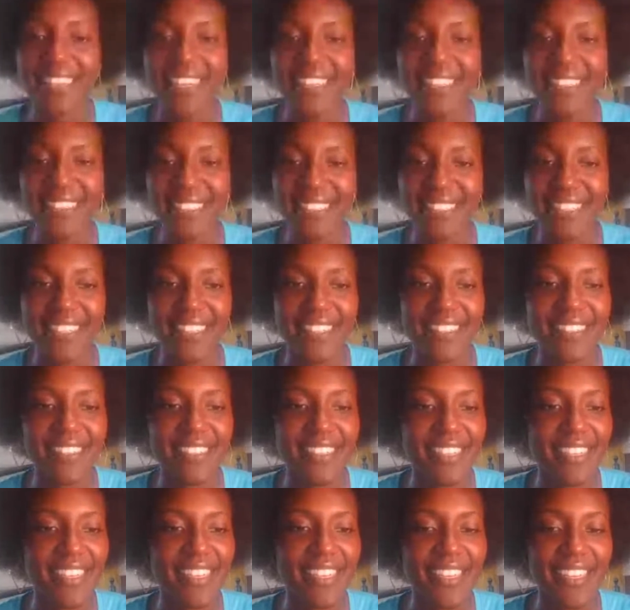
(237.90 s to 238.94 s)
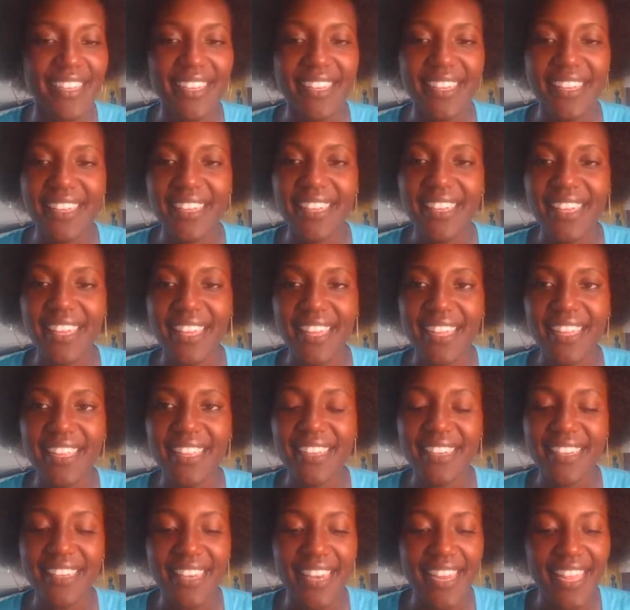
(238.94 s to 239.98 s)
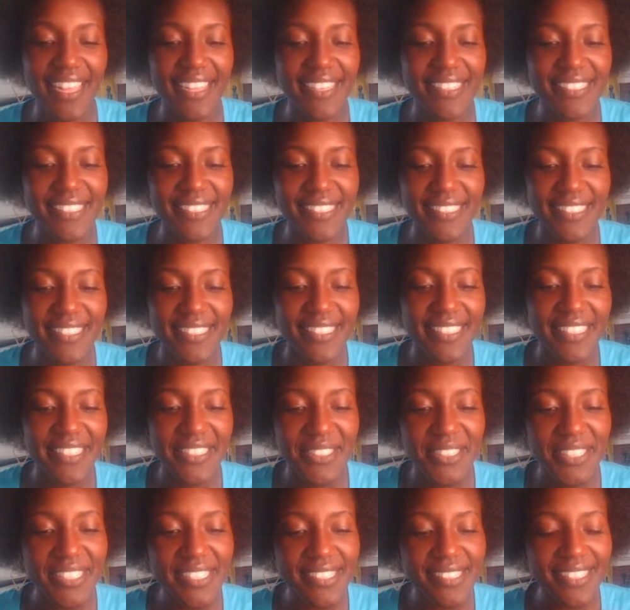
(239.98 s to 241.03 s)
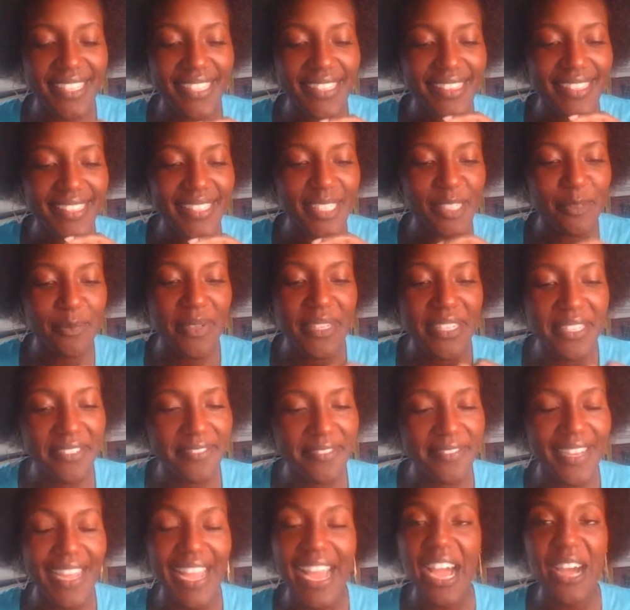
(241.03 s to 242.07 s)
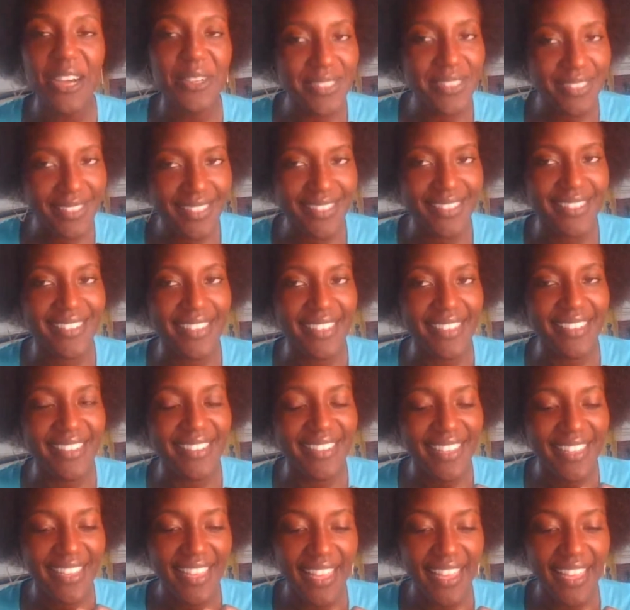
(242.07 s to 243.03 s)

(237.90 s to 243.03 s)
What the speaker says: that is done. Next, just a little bit of house cleaning.